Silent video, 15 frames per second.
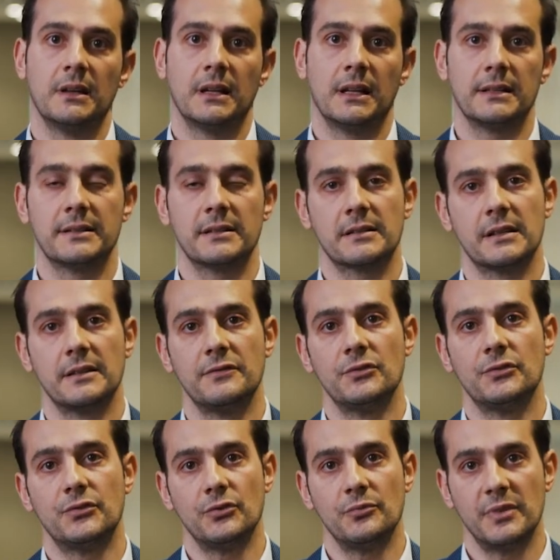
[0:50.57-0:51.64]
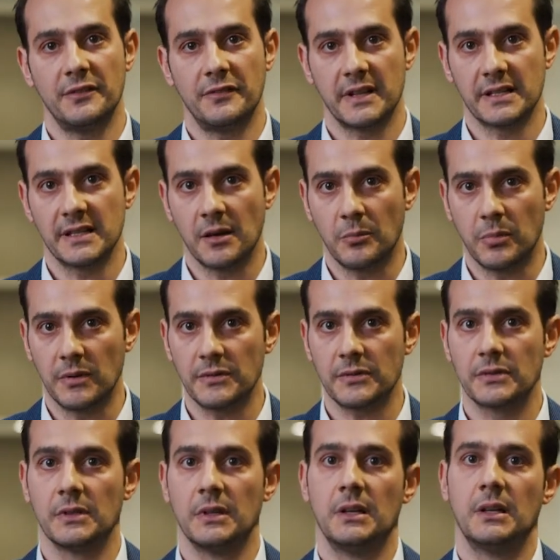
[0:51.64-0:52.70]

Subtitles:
I'll just give you two brief examples.